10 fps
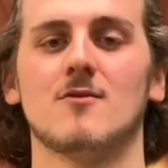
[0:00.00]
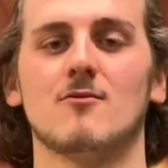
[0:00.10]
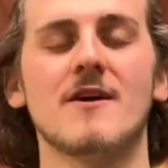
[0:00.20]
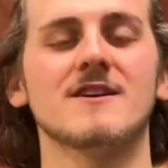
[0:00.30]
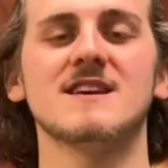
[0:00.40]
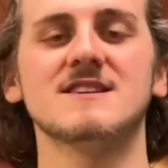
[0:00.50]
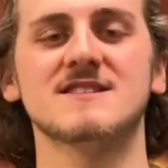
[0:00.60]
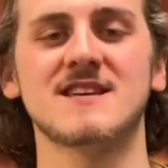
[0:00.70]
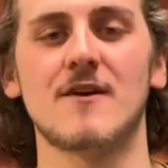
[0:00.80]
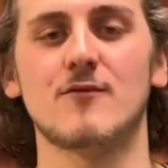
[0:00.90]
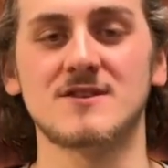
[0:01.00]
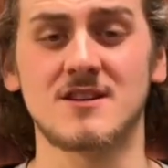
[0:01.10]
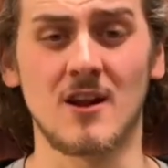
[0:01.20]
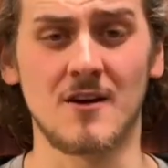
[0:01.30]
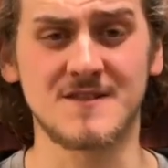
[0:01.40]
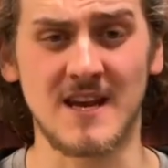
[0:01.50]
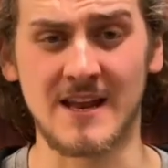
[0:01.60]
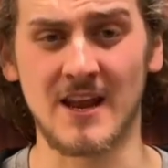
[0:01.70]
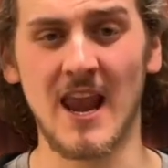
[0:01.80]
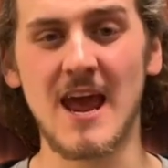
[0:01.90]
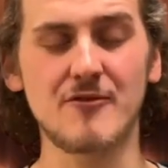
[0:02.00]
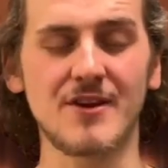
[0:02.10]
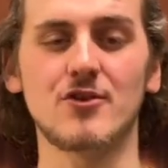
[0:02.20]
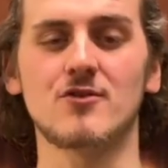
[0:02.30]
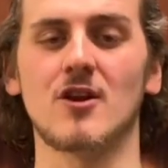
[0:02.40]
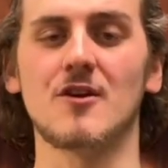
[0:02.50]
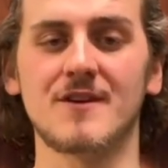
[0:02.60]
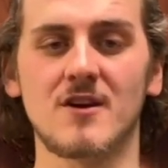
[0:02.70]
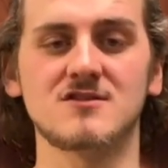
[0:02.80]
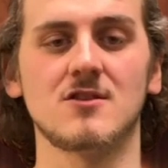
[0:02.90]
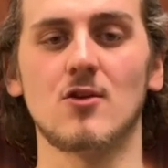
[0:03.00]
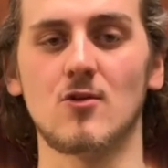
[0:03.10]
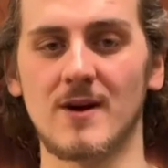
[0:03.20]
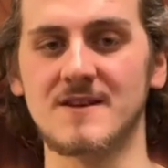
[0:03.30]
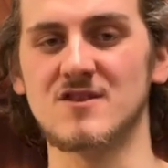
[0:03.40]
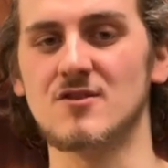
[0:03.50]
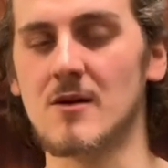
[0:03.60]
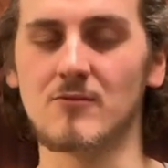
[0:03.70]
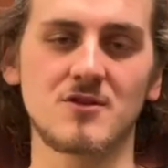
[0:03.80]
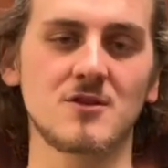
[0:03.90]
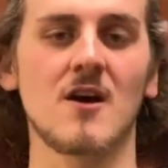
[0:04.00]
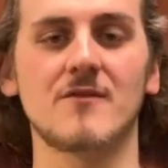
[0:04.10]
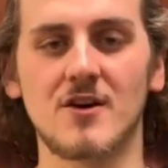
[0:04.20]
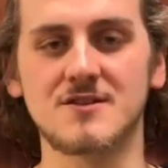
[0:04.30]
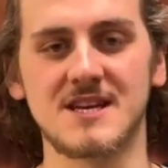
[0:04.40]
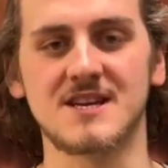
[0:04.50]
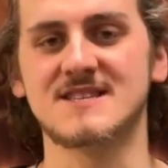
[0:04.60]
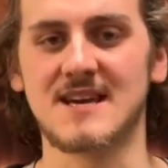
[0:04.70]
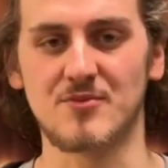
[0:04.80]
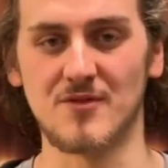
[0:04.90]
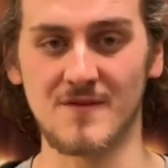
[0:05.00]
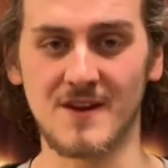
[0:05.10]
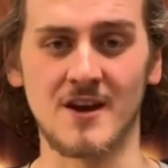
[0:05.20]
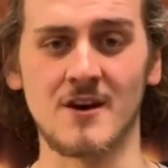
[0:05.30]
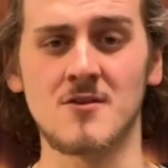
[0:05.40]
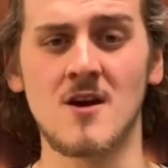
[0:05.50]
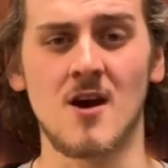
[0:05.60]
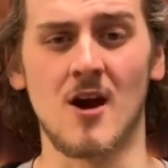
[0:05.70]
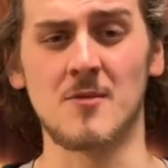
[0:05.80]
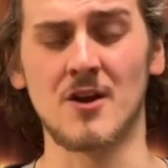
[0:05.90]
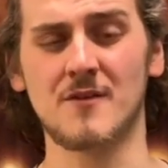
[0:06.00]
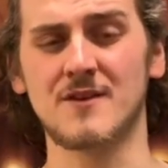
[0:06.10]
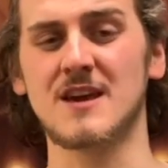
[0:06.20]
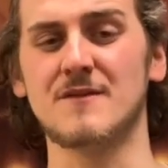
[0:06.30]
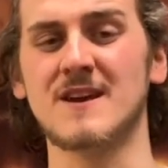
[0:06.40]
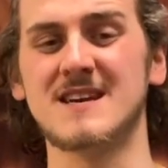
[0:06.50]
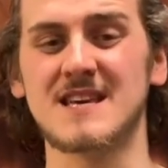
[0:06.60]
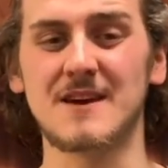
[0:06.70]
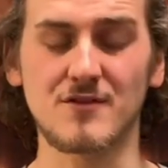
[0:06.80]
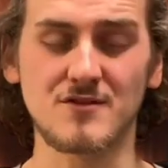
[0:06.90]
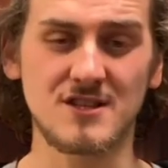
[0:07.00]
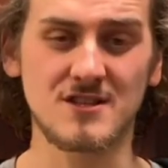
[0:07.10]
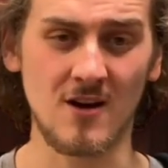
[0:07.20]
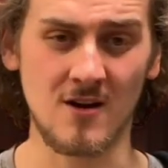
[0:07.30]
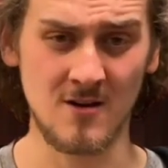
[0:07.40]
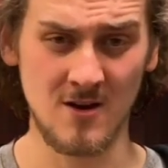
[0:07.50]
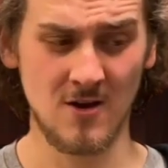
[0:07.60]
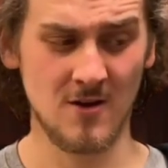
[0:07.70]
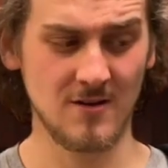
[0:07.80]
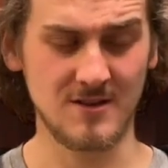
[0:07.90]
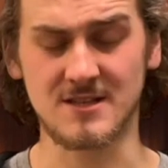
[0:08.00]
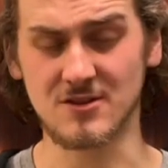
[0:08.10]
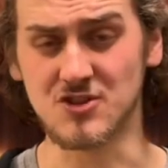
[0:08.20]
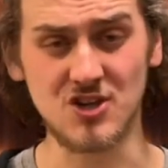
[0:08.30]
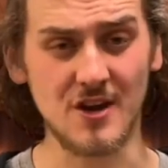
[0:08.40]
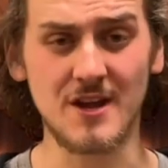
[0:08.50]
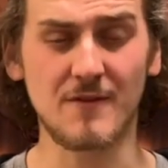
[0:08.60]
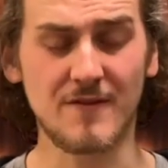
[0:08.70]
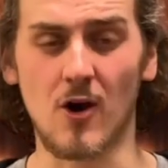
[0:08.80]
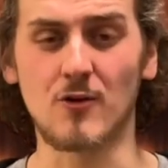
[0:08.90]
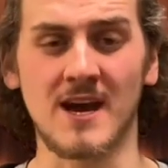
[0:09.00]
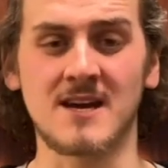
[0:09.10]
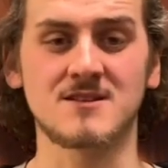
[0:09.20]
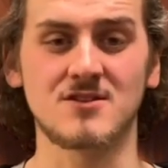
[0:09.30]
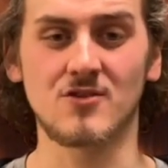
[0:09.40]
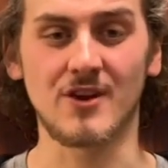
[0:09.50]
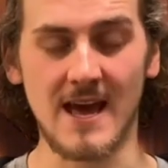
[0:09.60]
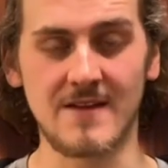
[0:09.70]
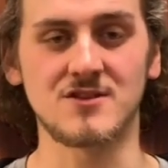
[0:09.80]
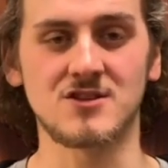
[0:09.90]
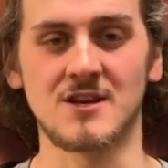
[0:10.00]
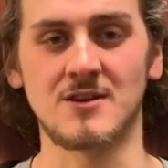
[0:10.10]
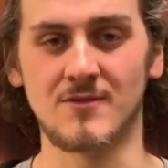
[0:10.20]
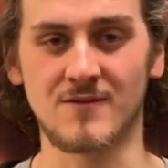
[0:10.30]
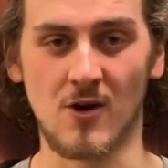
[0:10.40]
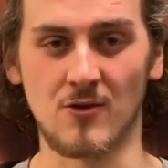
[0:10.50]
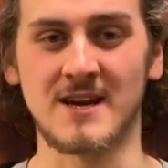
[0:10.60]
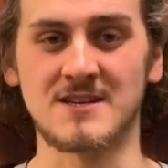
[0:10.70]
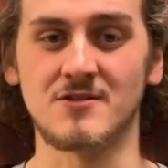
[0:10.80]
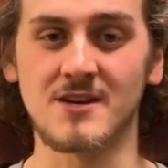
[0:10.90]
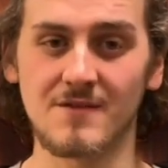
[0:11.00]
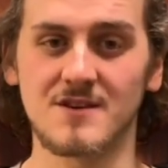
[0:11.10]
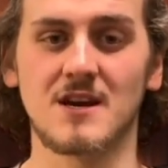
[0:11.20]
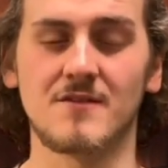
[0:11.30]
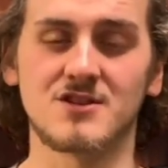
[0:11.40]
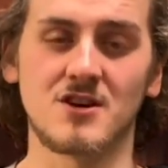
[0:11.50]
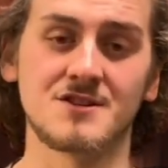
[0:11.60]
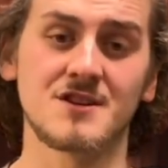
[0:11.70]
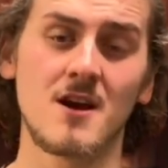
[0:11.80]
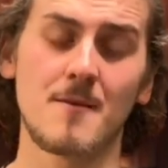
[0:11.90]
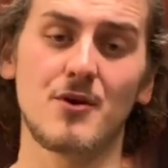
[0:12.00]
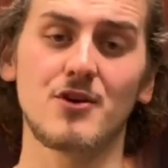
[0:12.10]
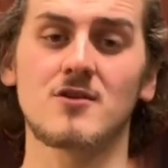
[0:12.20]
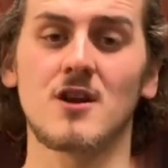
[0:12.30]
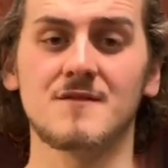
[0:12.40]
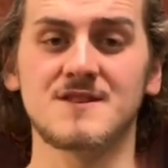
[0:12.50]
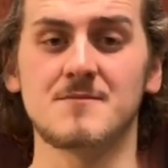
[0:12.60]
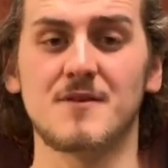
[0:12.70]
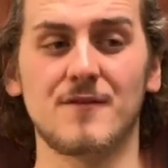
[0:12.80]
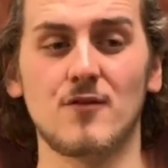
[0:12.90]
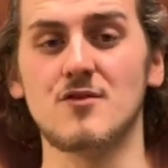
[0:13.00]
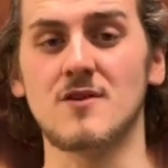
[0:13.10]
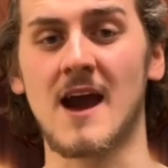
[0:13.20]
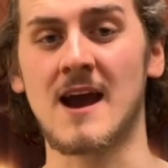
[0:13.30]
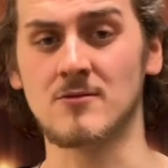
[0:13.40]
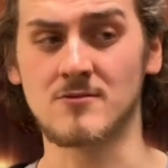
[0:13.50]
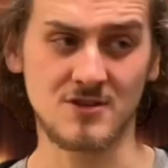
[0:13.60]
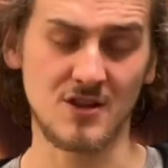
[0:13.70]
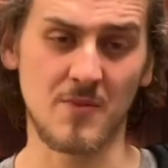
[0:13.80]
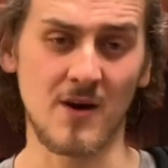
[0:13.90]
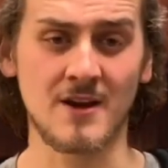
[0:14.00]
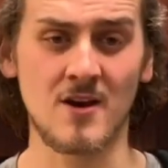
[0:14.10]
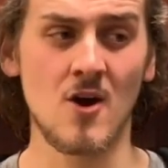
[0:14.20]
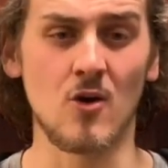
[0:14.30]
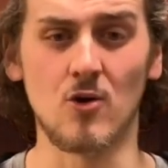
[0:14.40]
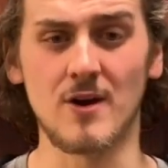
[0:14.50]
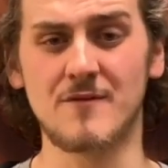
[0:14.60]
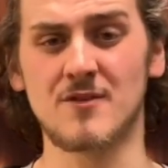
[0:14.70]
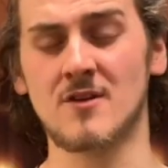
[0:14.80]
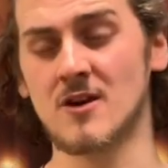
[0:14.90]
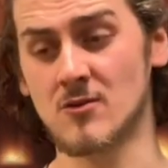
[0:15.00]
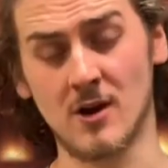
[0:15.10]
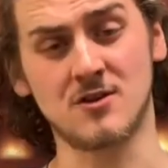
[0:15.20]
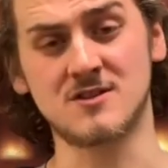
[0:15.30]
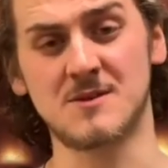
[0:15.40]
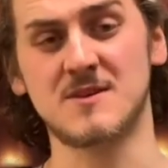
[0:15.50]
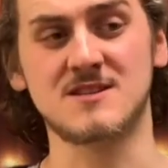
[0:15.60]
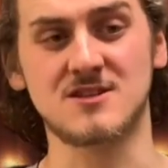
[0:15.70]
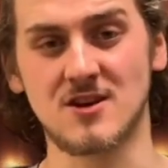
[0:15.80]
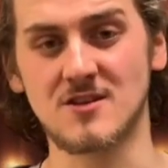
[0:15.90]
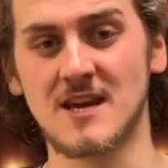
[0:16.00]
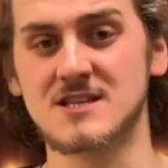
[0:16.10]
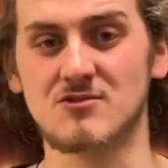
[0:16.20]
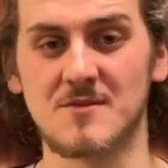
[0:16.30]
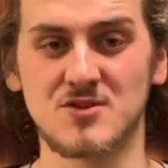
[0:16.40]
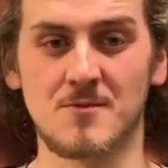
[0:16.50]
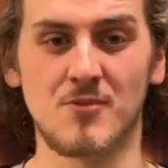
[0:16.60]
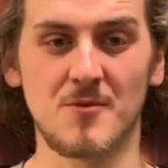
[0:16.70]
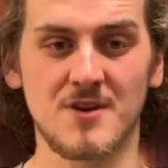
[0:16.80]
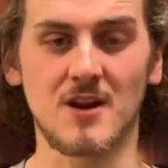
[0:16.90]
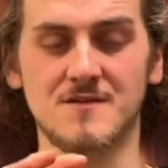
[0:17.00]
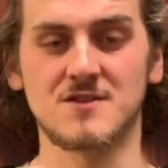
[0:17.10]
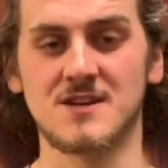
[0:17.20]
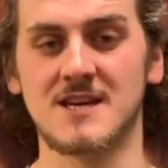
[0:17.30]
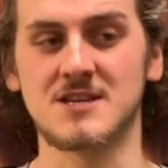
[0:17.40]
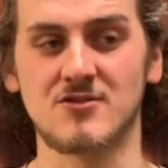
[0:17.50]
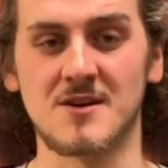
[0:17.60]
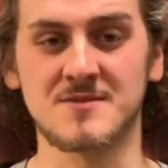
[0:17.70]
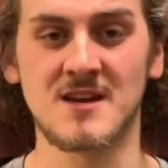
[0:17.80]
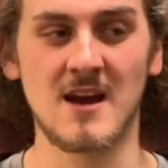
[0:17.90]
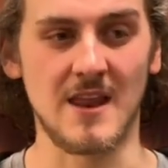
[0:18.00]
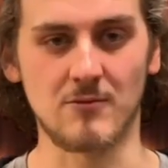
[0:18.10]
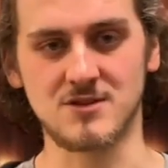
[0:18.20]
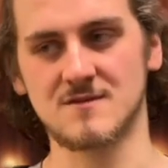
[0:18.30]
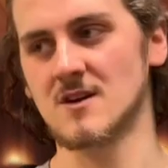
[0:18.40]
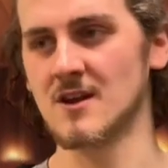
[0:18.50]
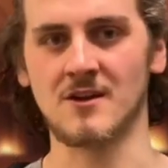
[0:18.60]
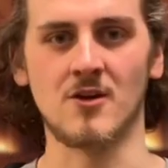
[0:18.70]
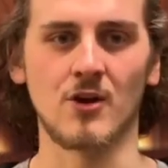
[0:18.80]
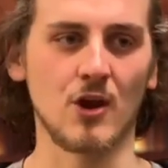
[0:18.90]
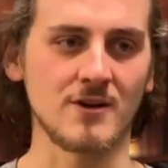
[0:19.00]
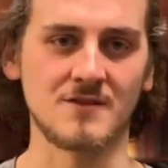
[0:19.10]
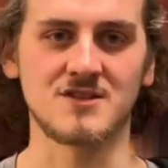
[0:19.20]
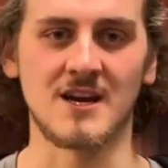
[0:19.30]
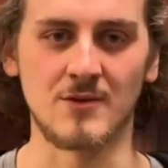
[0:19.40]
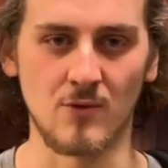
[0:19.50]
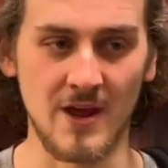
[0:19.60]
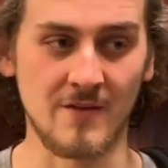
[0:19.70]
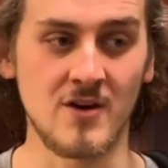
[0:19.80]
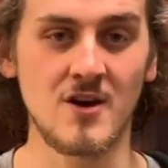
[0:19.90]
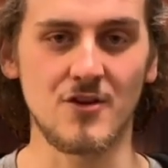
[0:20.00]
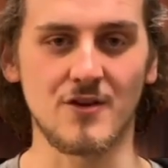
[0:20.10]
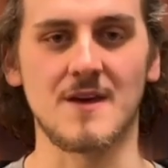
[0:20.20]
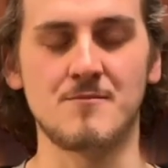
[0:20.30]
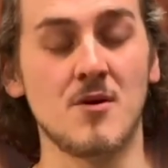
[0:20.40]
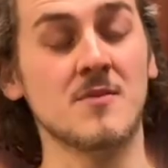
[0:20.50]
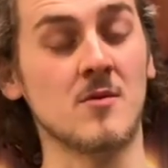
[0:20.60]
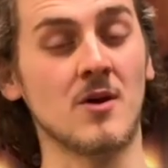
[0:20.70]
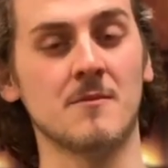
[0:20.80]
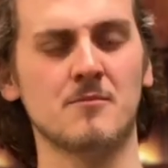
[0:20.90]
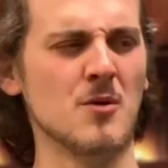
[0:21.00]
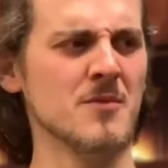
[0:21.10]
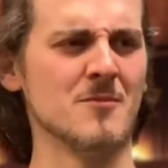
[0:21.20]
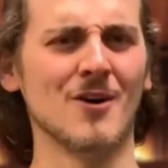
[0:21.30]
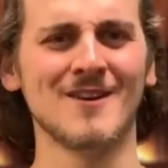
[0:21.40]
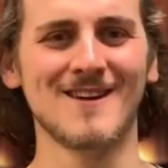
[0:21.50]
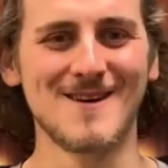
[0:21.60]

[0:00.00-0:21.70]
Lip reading: Wearing a decent set of winter gloves and layering your clothing goes a long way too, and we'll cover those in a separate video. Another key thing is if you start your journey with cold hands, you're going to end the journey with cold hands. So give yourself a chance, put your gloves in before you get out to the bike, or even a quite good tip is to turn your heated grips on, pop your gloves on your heated grips, and then once you've done, I don't know, unlocking the chain and whatever, you can then put them on,